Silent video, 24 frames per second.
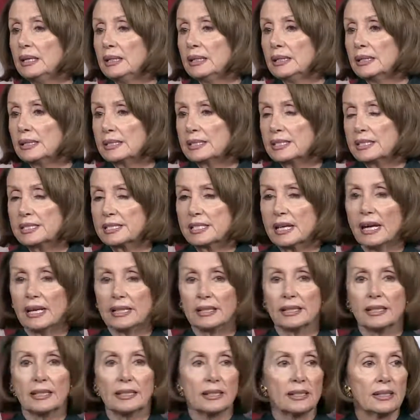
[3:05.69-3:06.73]
he
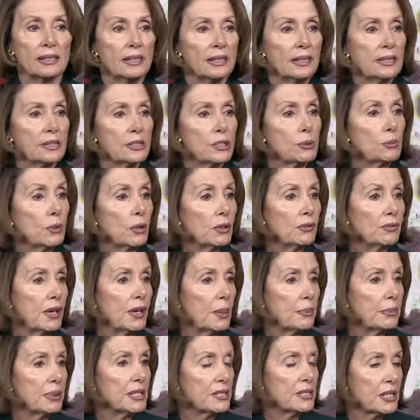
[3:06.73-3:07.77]
decided to move
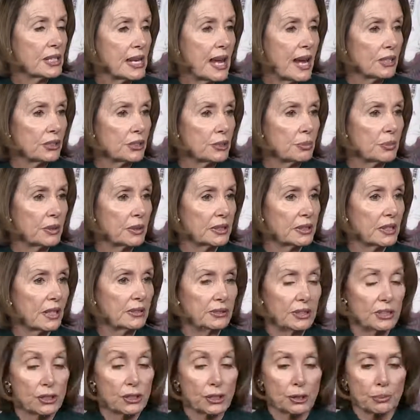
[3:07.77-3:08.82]
up his announcement of
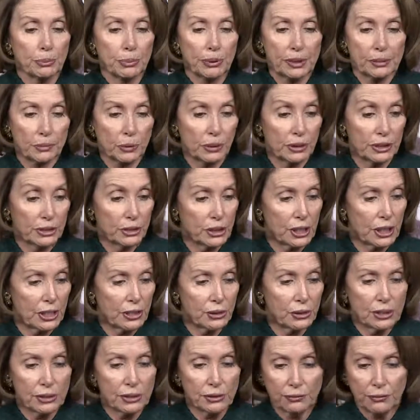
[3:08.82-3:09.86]
his Supreme Court
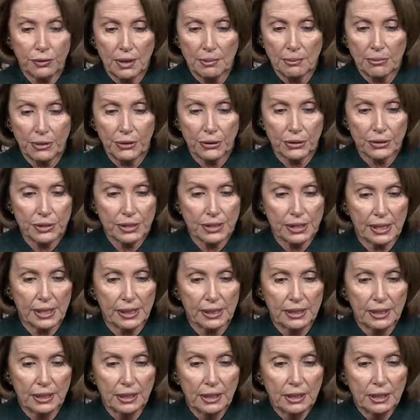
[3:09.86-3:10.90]
justice from Thursday
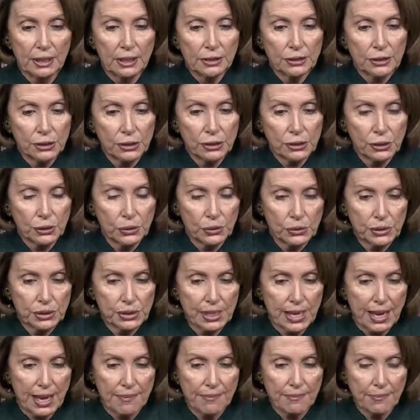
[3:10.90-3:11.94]
to Tuesday.